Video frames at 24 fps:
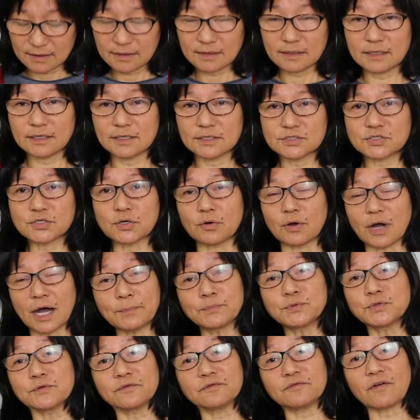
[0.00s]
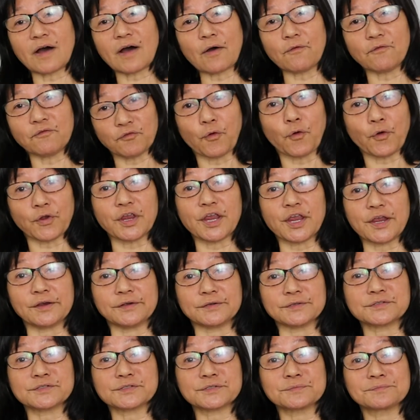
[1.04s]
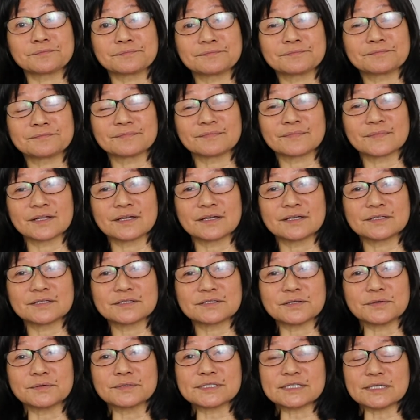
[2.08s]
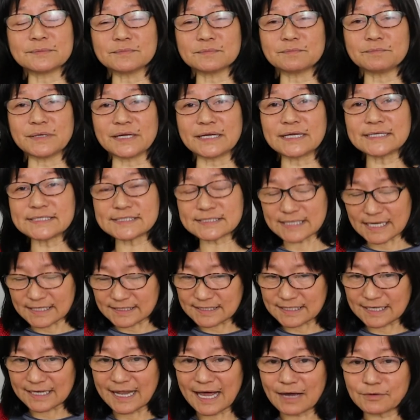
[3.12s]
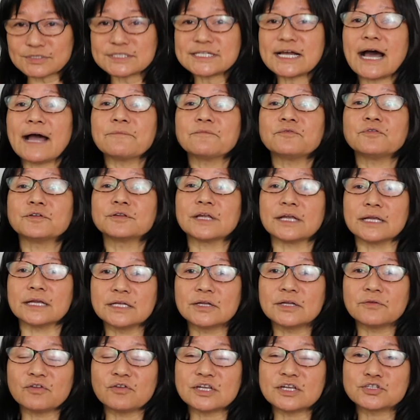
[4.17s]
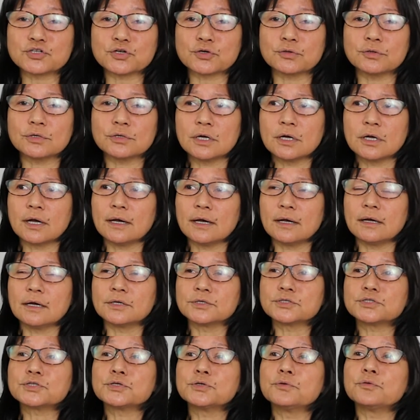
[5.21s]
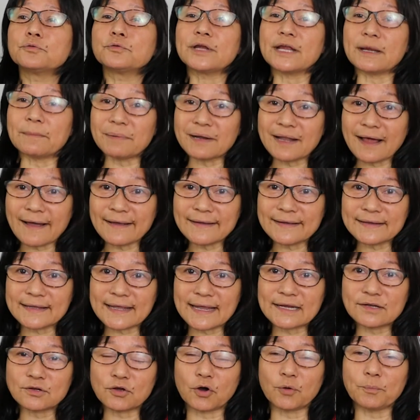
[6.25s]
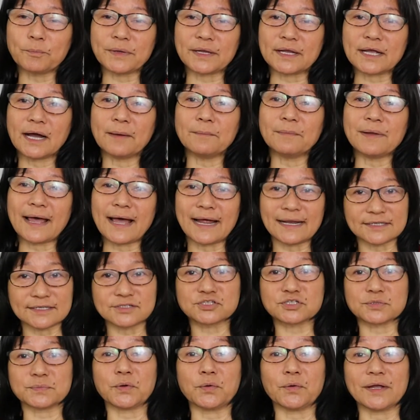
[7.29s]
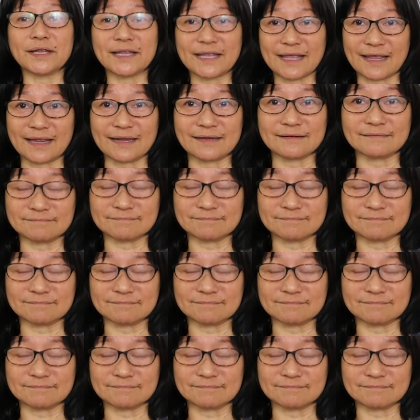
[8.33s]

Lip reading: so up to 4 years. So because that allowed time for the individual to reapply again or become eligible again.